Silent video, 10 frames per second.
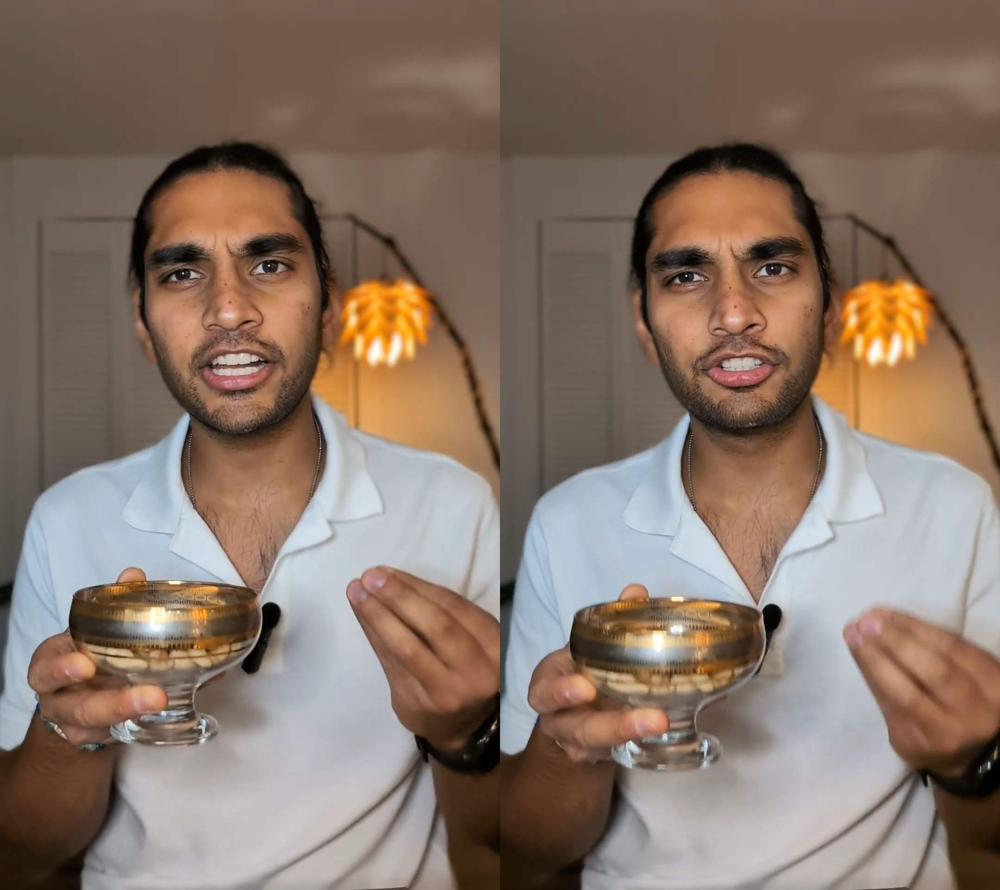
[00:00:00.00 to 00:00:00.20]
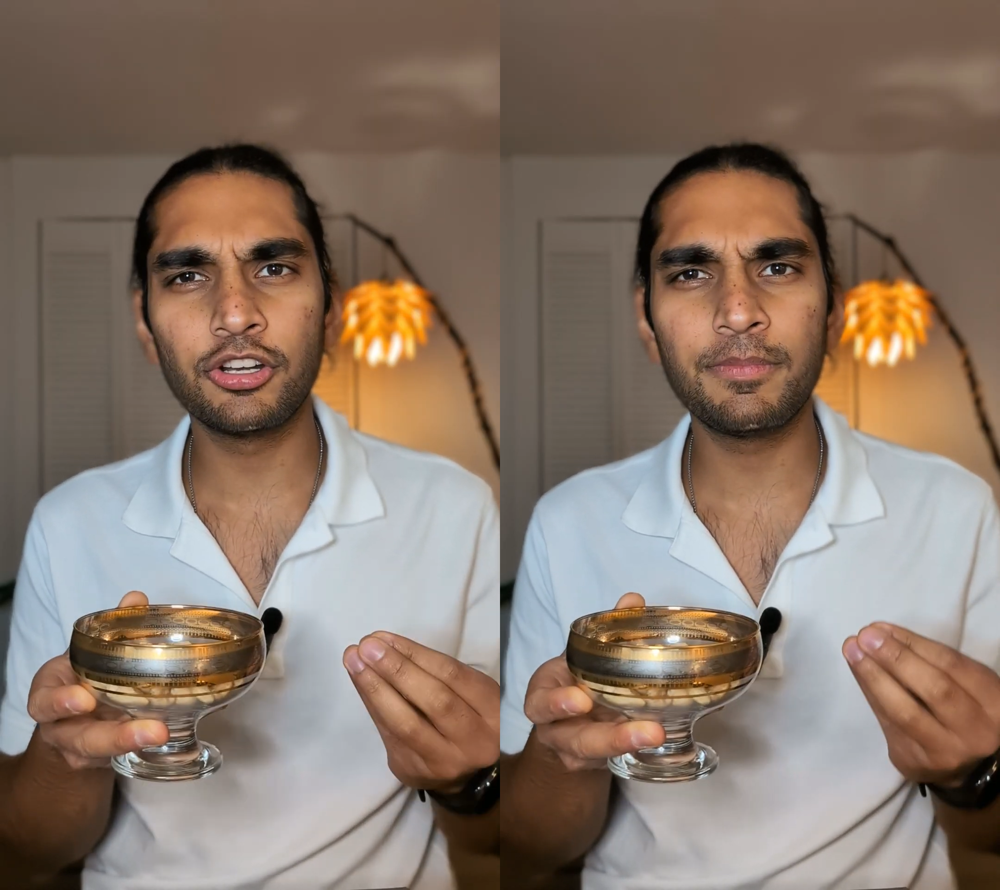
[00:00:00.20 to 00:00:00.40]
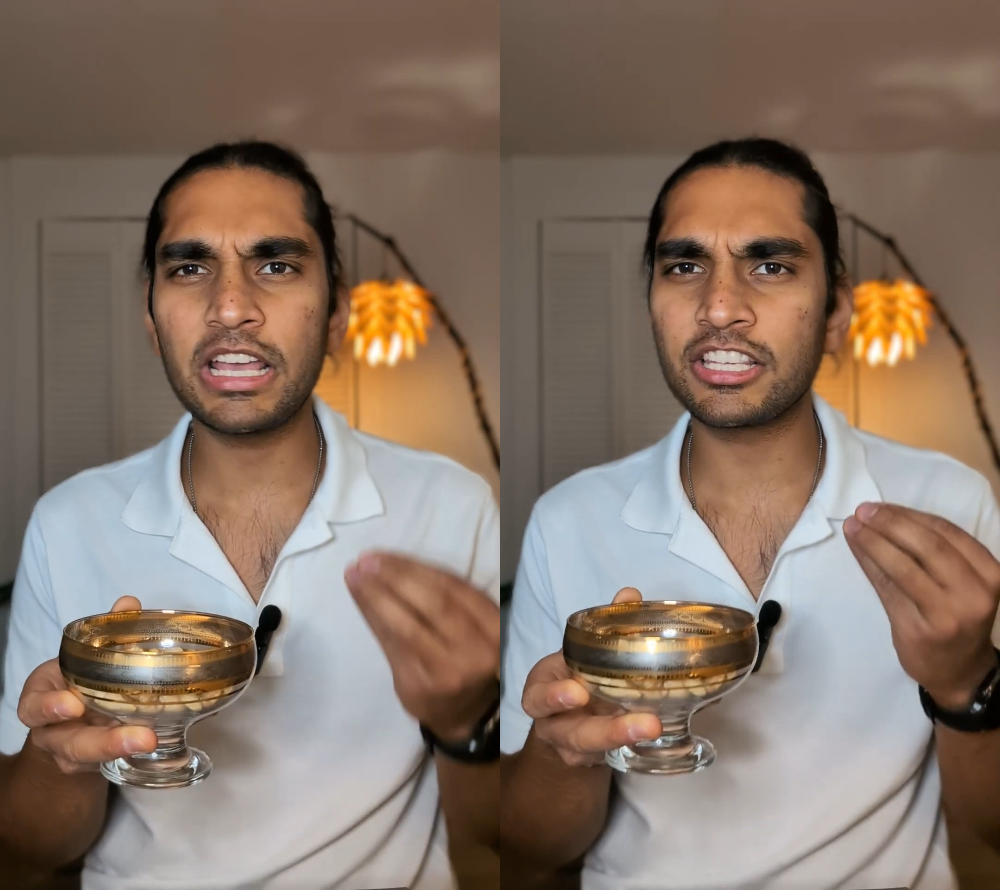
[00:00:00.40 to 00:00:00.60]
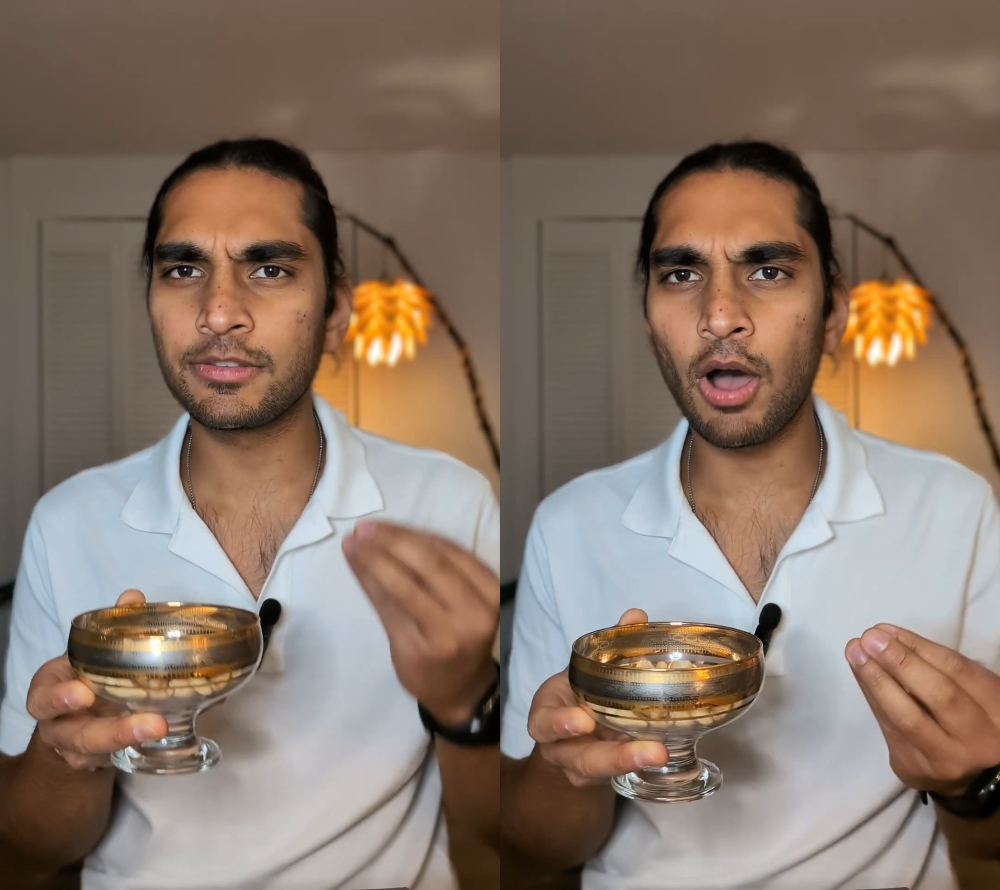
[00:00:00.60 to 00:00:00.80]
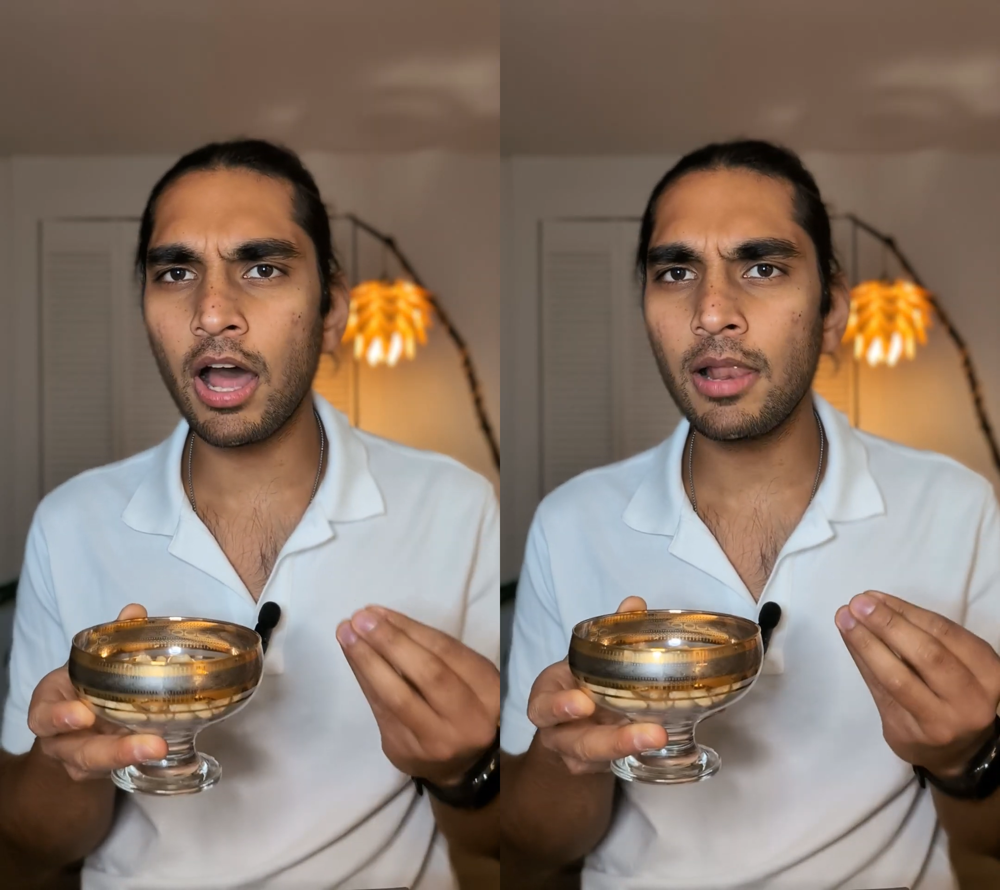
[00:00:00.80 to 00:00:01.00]
there should be a
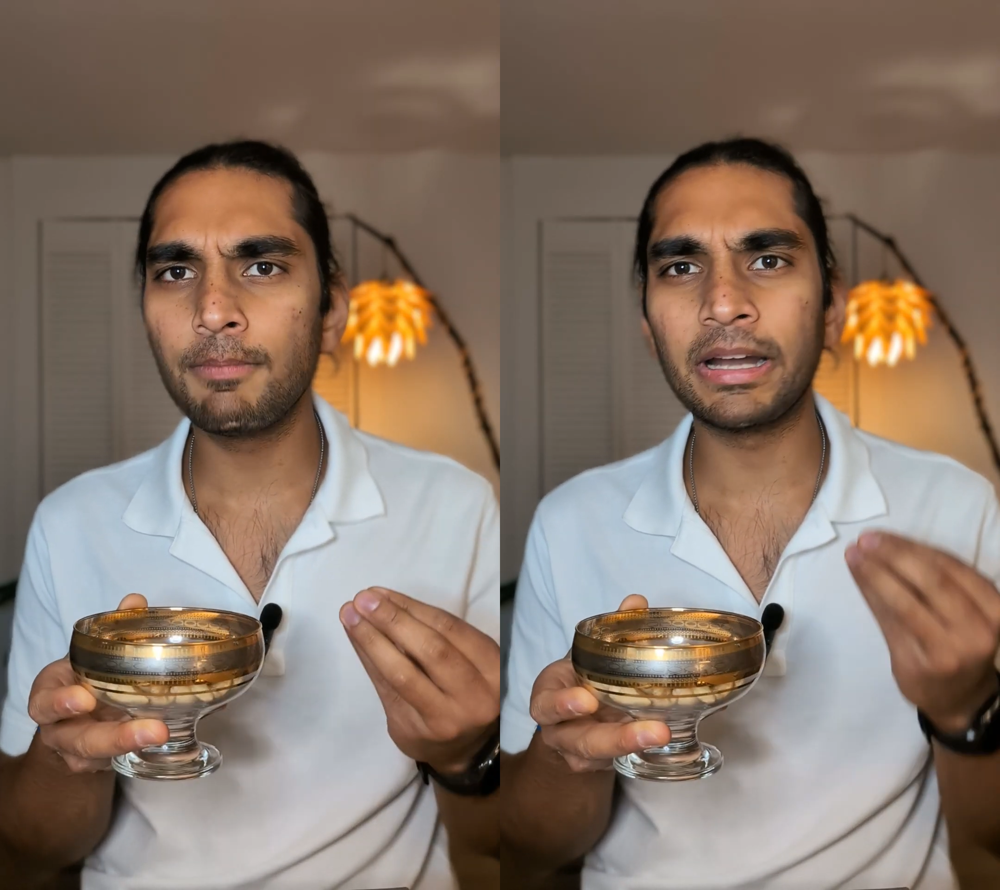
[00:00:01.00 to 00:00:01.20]
small